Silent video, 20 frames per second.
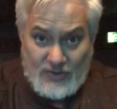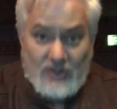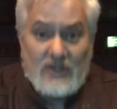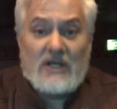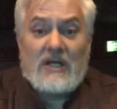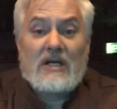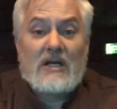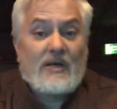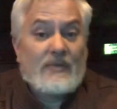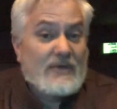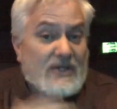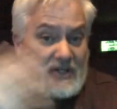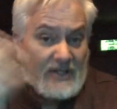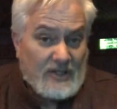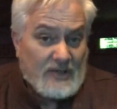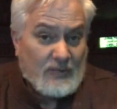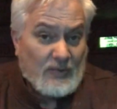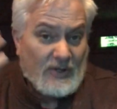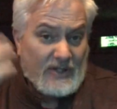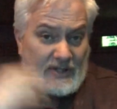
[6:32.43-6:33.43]
you can get up to 6
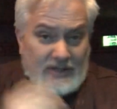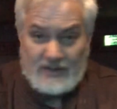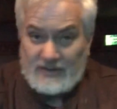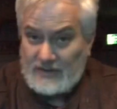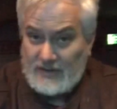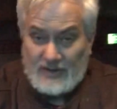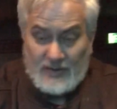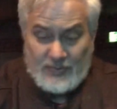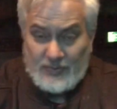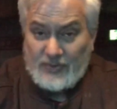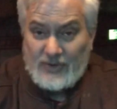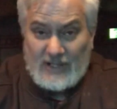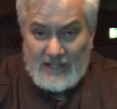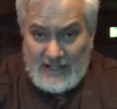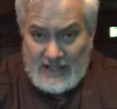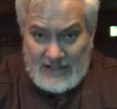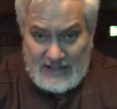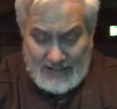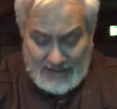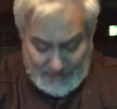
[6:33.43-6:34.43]
points. It's pretty
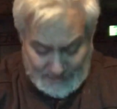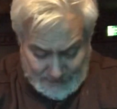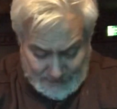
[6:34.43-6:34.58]
easy.